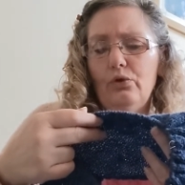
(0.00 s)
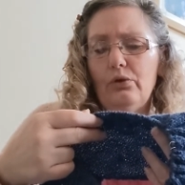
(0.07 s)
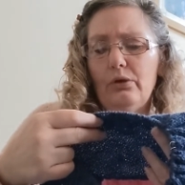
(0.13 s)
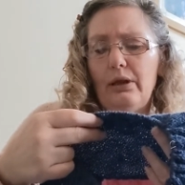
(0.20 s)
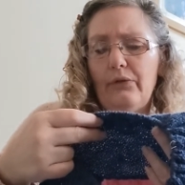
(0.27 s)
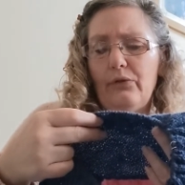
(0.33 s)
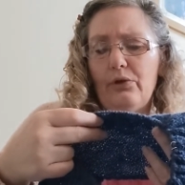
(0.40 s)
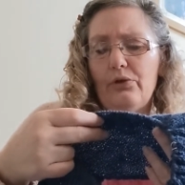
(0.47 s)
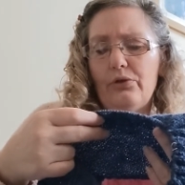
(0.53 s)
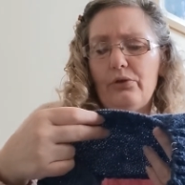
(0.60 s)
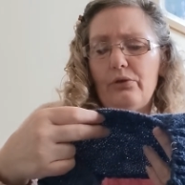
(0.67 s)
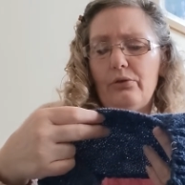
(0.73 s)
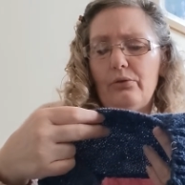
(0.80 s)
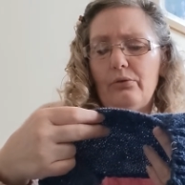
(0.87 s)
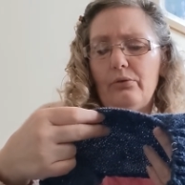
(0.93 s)
I've got to
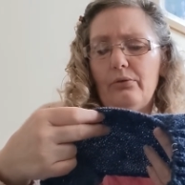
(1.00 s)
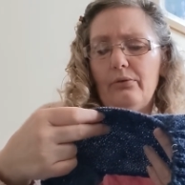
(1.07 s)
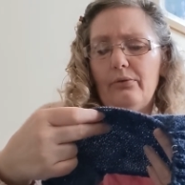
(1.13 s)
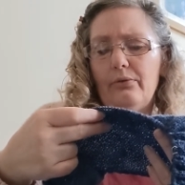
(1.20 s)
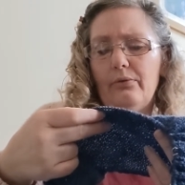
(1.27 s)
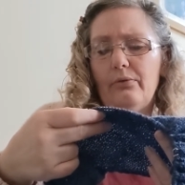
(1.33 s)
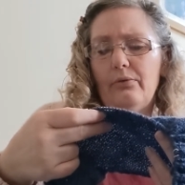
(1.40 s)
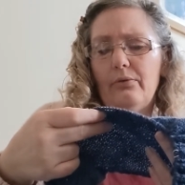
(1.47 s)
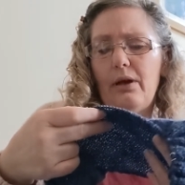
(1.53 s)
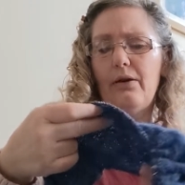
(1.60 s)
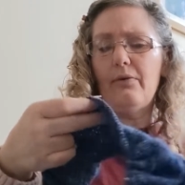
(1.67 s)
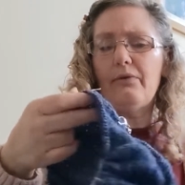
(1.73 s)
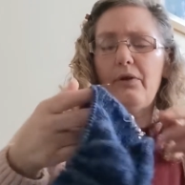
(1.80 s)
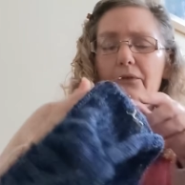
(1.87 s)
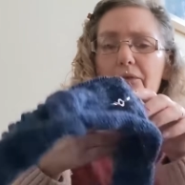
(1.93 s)
do,
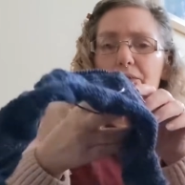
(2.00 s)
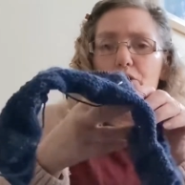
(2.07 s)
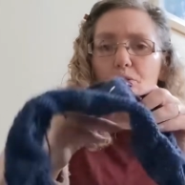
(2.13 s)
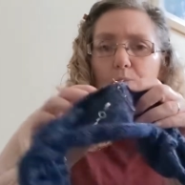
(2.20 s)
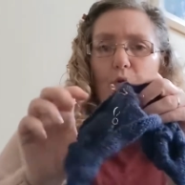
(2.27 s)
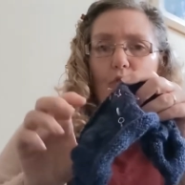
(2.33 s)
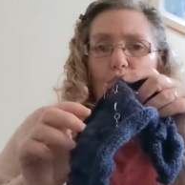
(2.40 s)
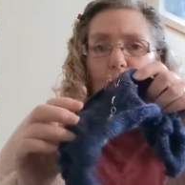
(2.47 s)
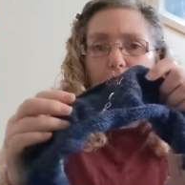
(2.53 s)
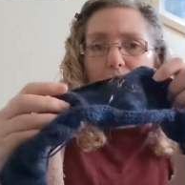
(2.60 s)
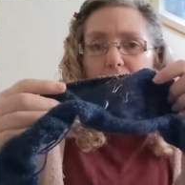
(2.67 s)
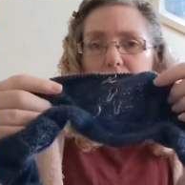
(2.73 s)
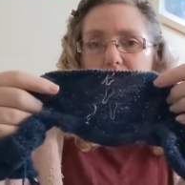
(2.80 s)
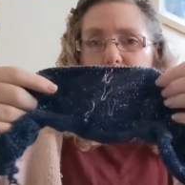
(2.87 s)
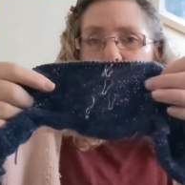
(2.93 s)
I've got four more repeats